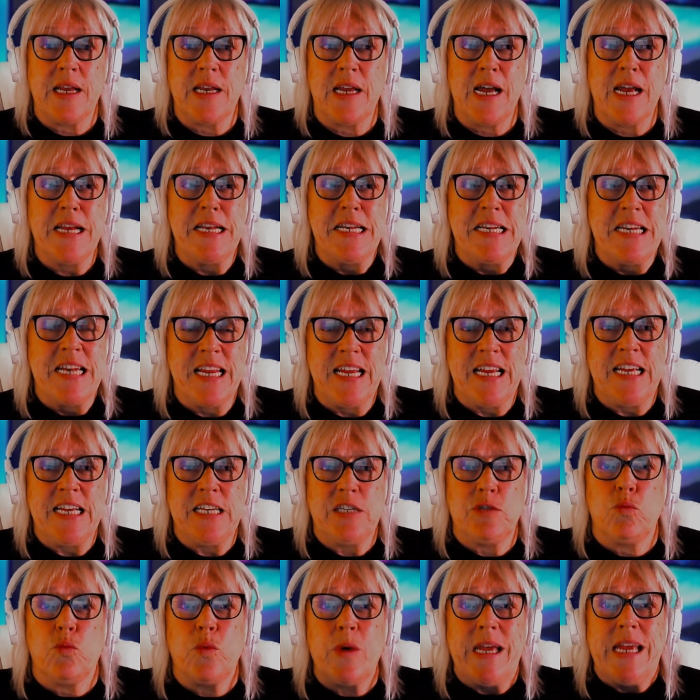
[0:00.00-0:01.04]

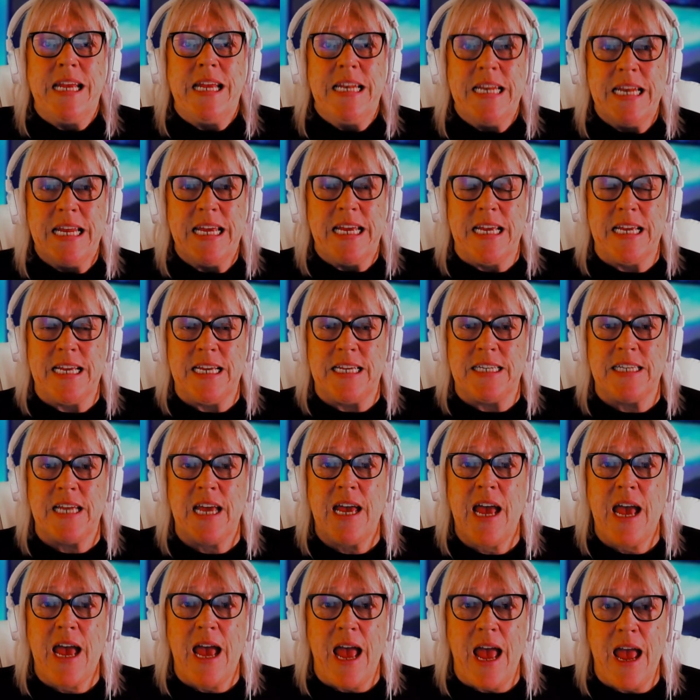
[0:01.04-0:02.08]
We need
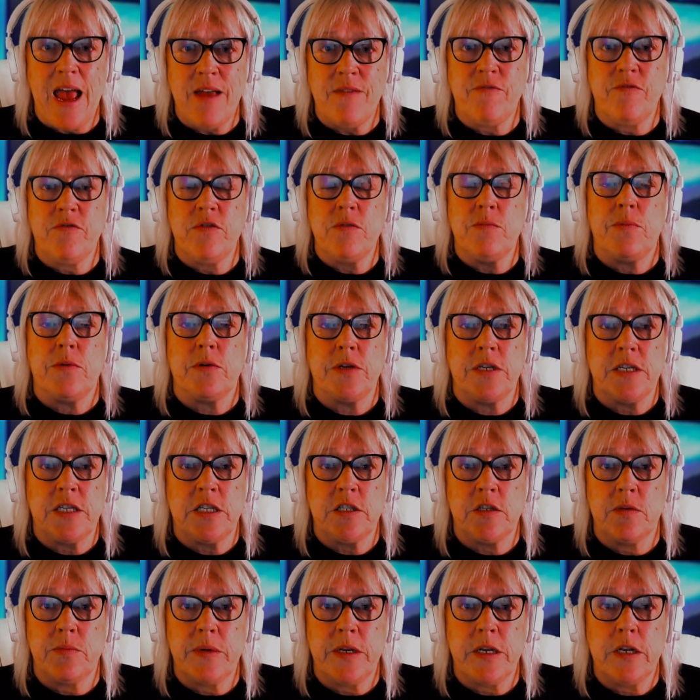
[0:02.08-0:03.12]
everybody
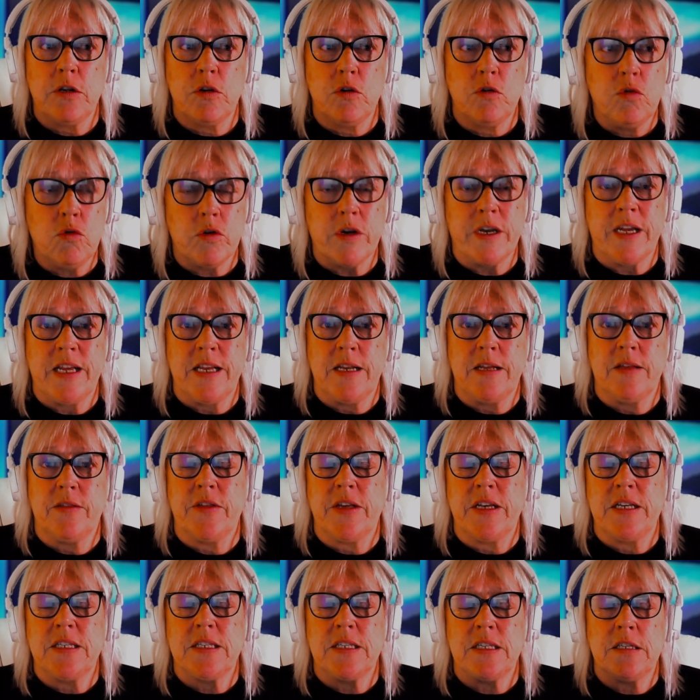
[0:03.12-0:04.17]
to be looking at
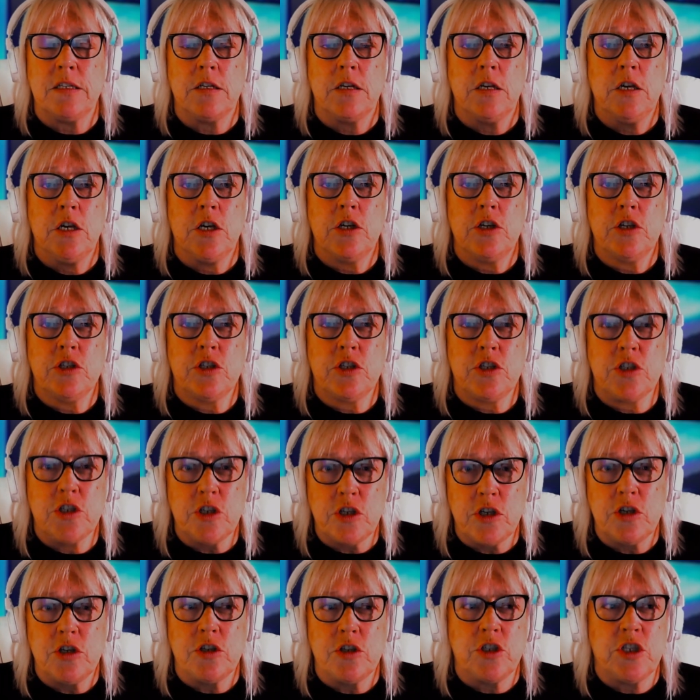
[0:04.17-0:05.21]
this and
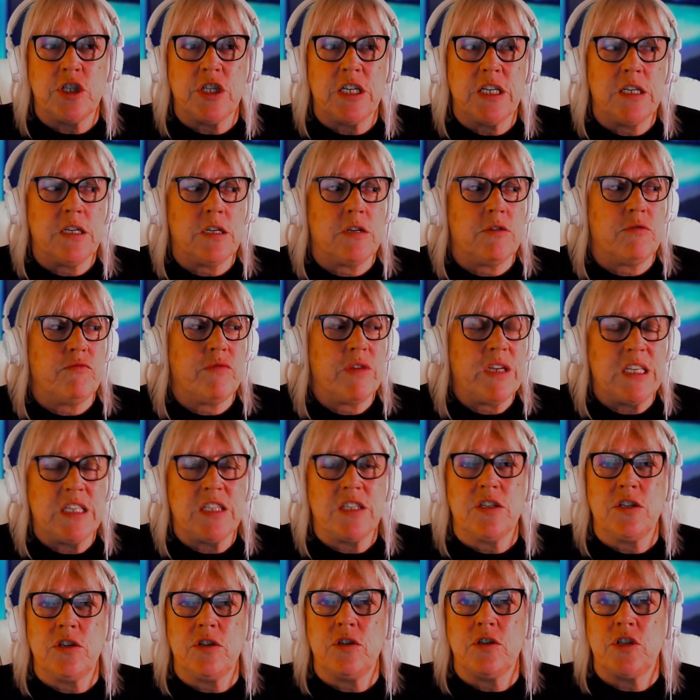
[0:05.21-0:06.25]
searching and
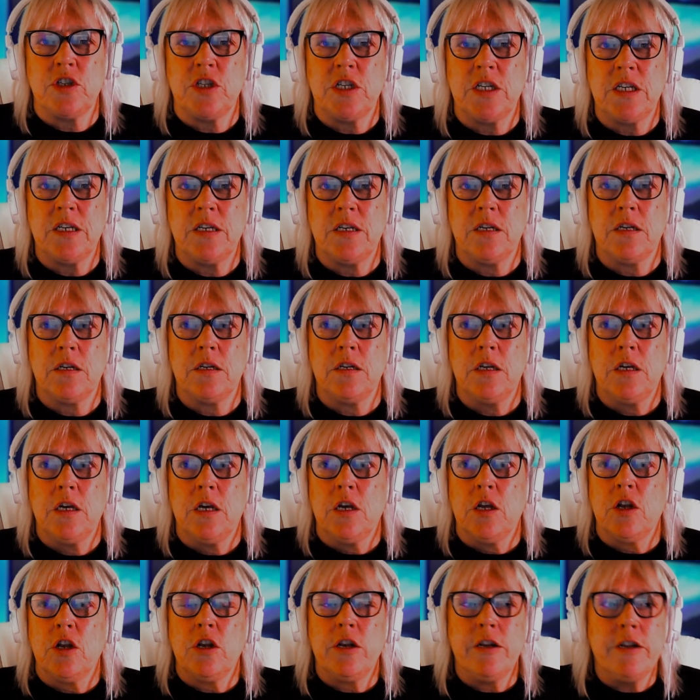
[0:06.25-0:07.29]
researching and
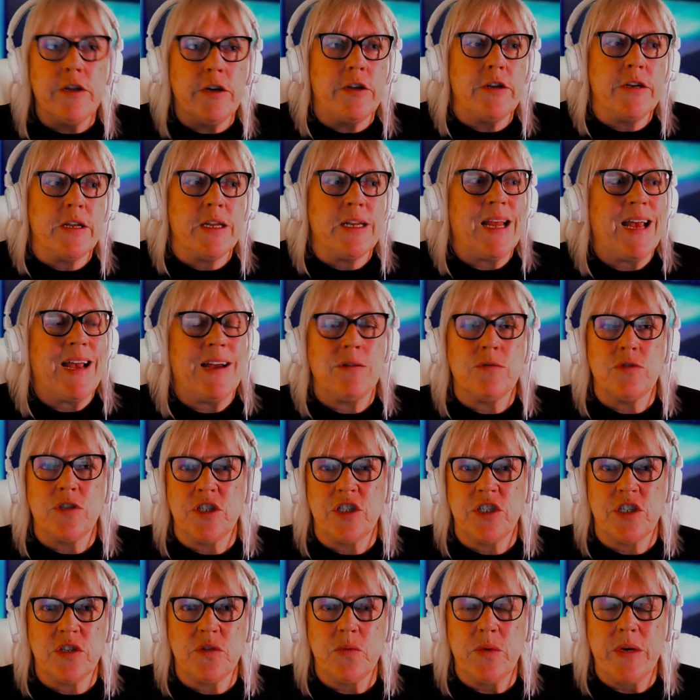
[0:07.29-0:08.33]
learning how to
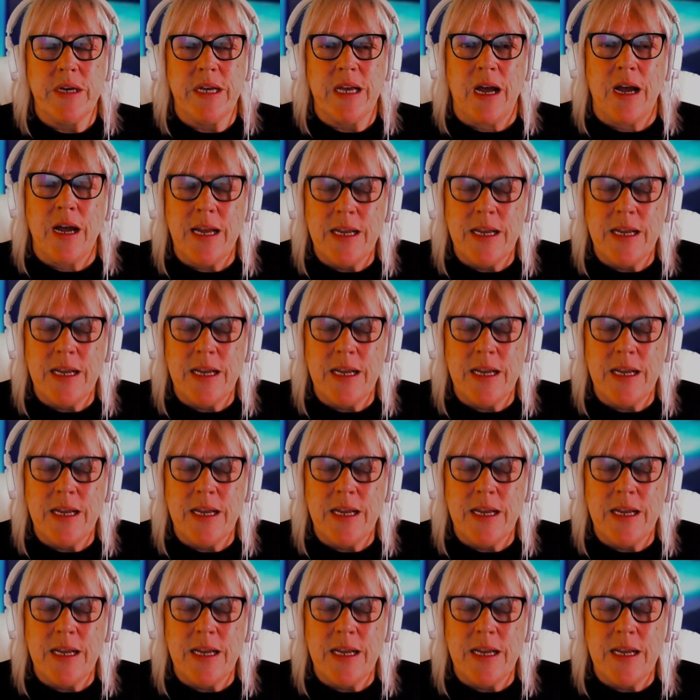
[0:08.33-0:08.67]
do it.